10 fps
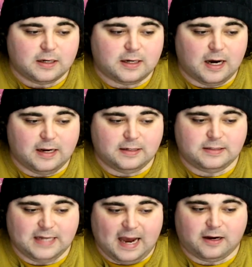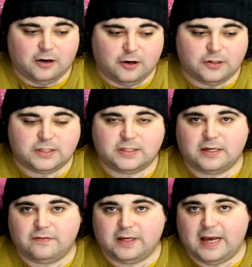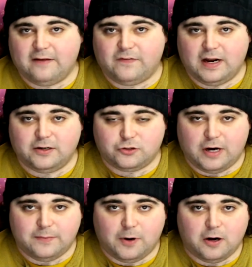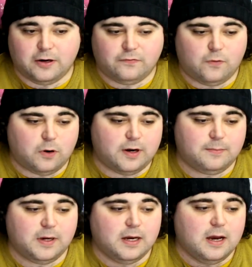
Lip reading: cut Zach Ertz if they can't find a trade partner for him.